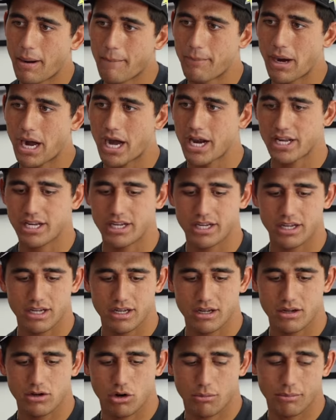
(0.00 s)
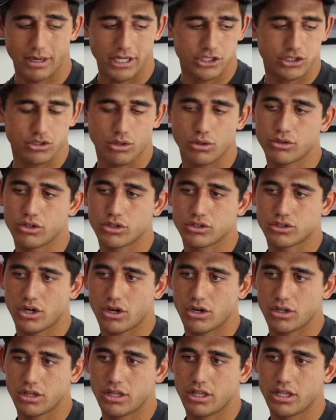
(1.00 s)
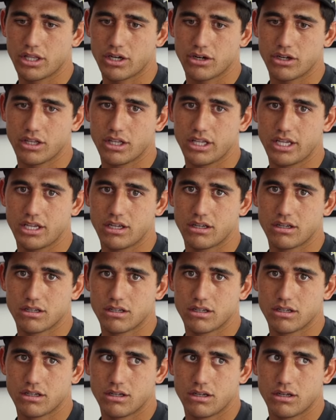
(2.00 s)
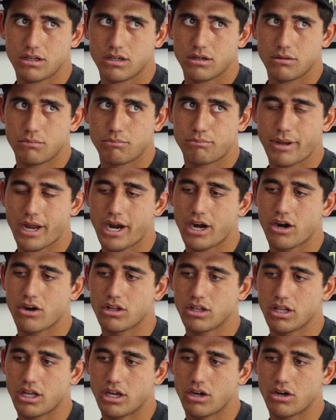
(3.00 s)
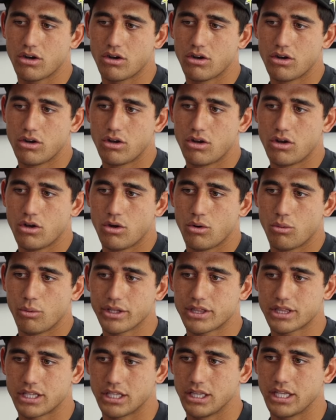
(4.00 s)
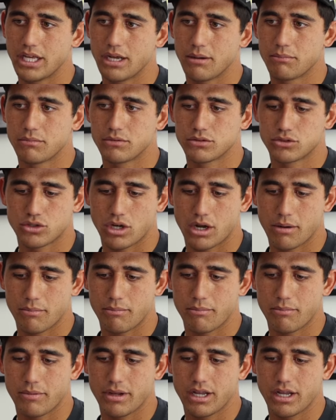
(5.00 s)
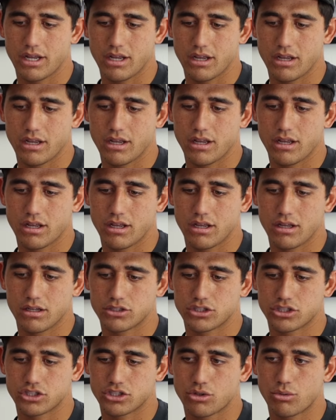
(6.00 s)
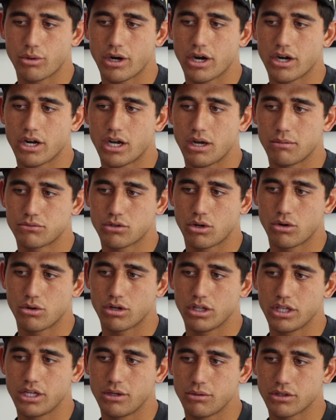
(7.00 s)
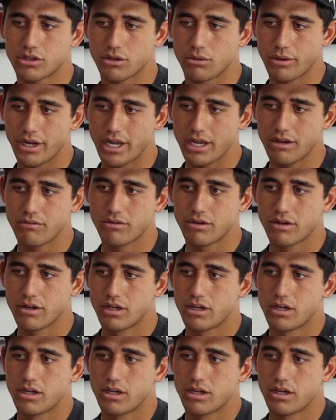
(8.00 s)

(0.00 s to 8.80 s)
my body or my shoulders are literally parallel with the lip. So I'm squared up totally with the wave